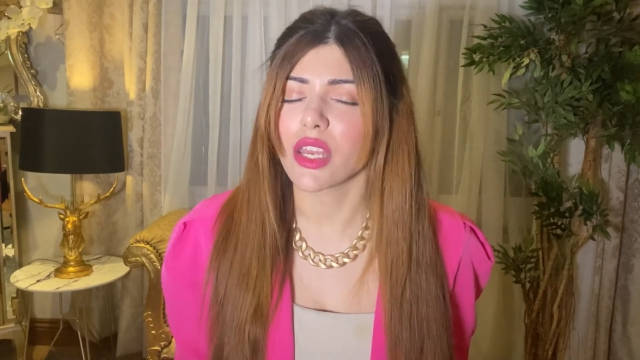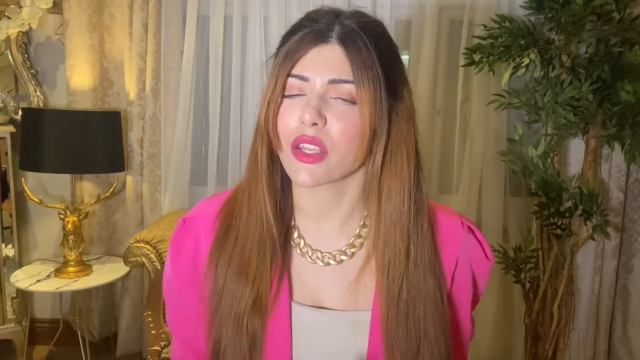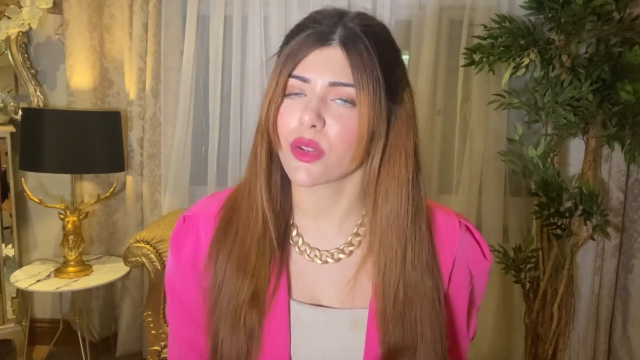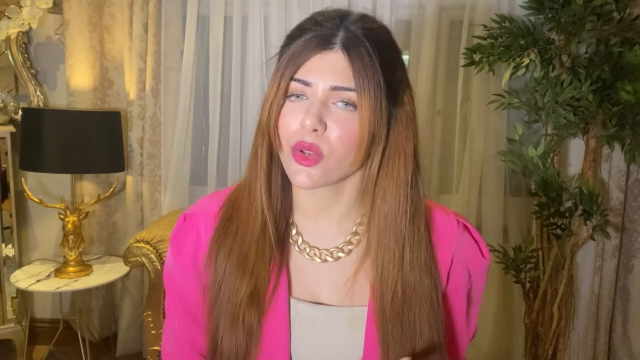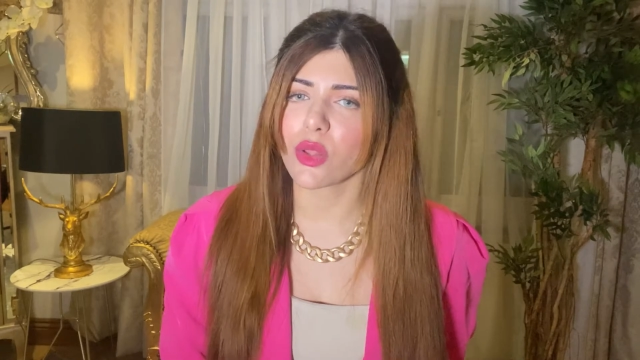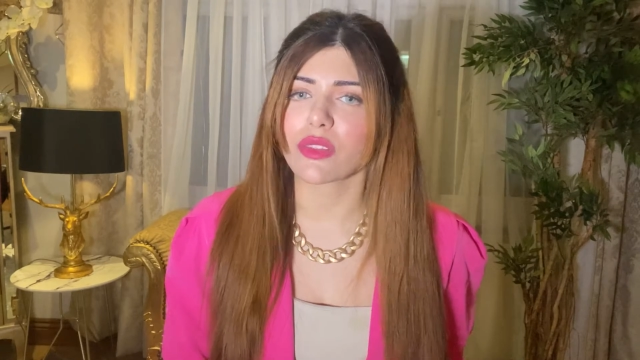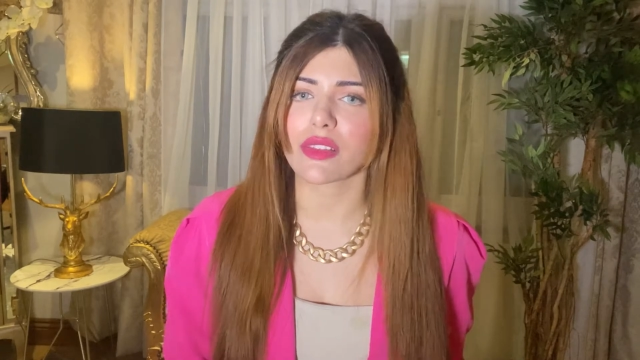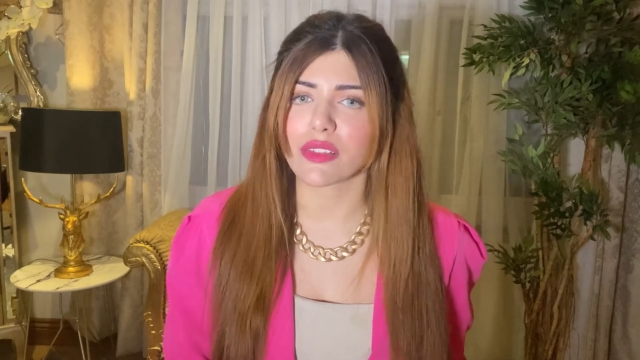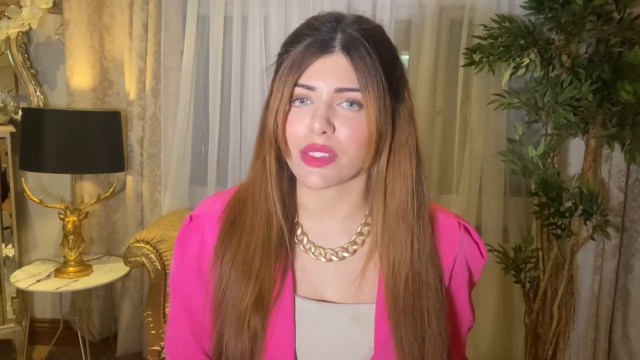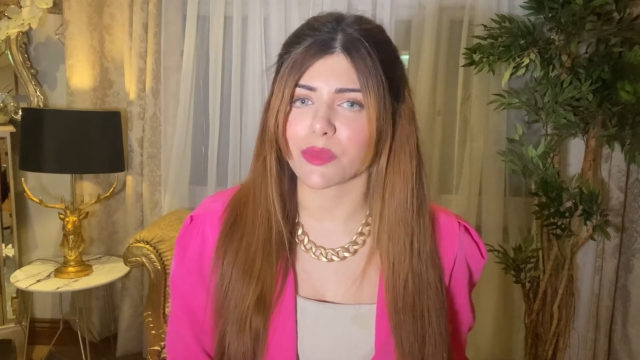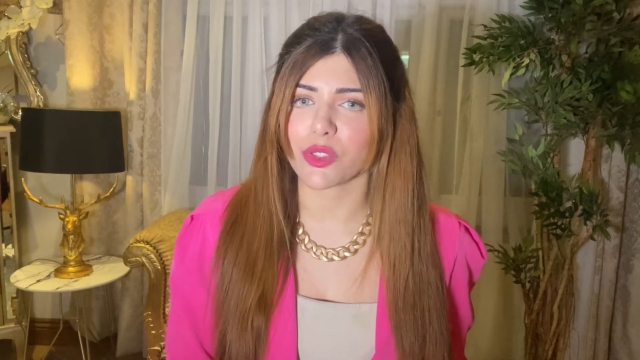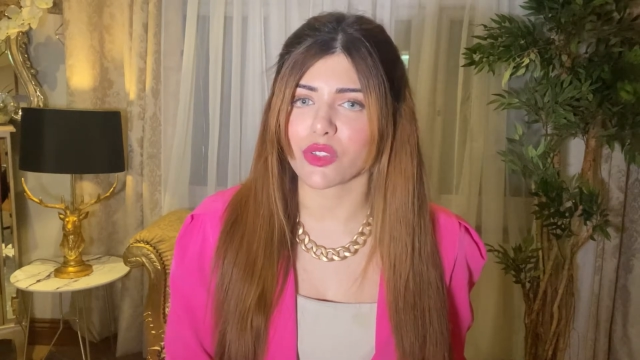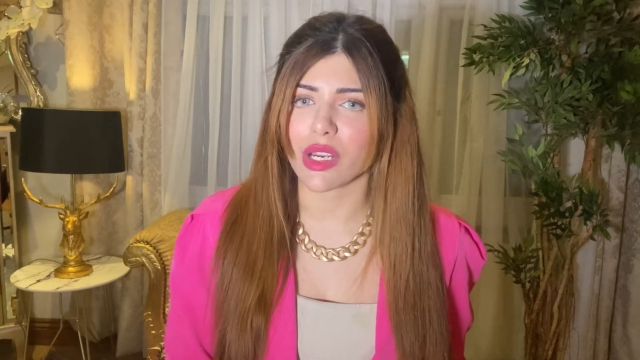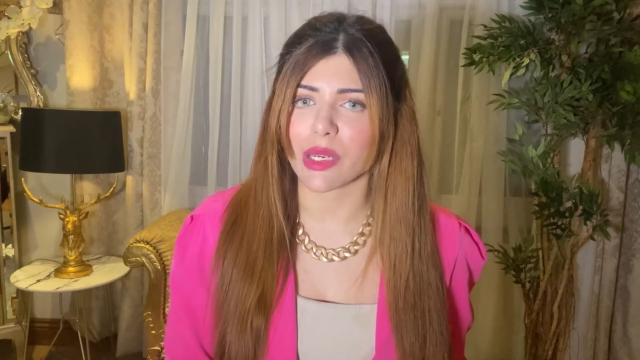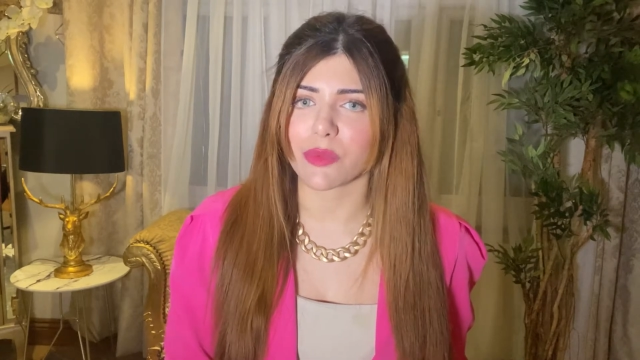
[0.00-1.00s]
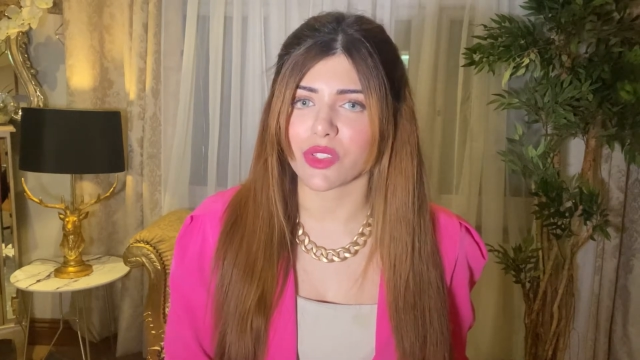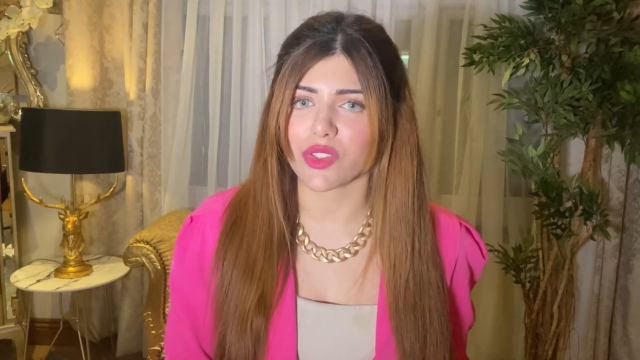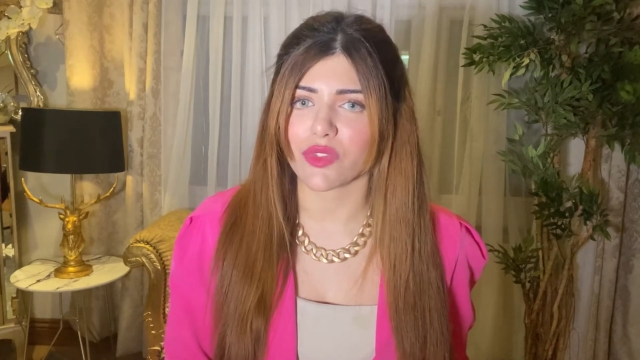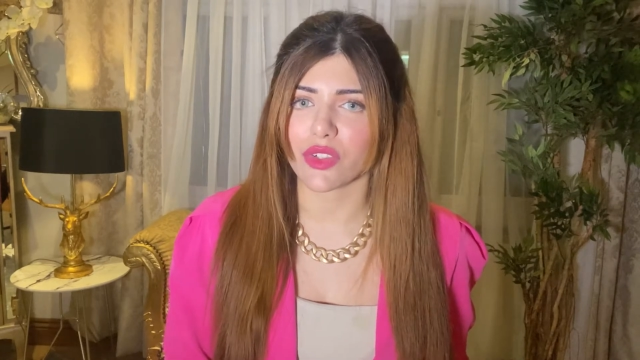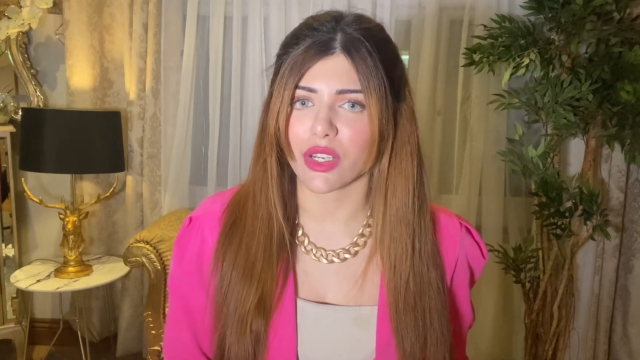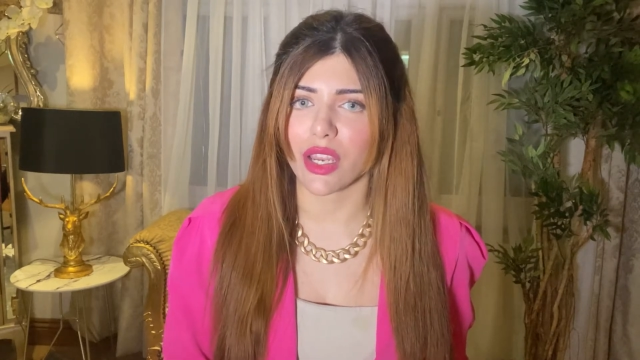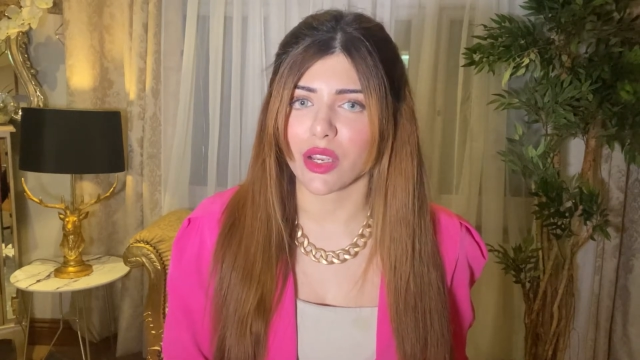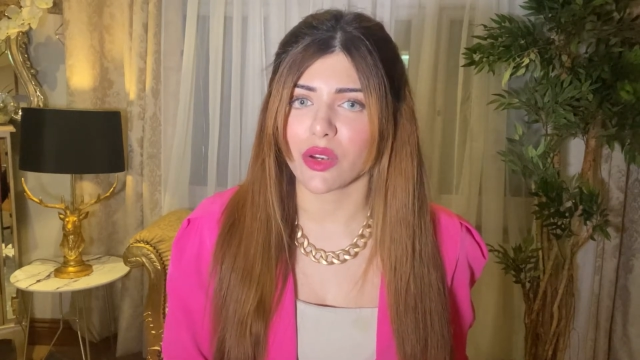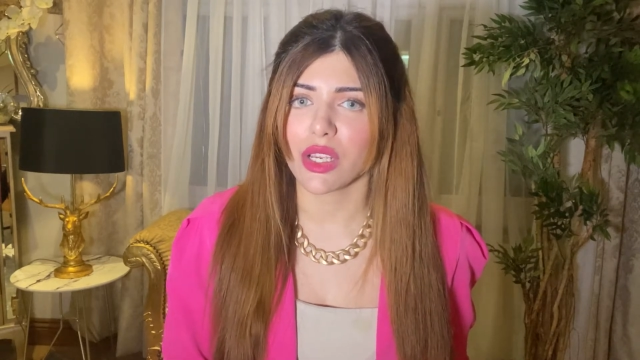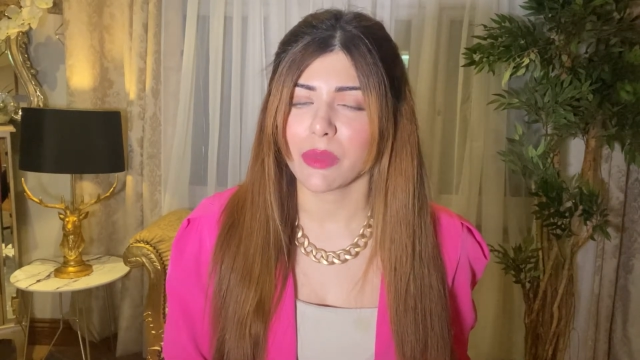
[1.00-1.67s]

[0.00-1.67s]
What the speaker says: not the subscribers for now,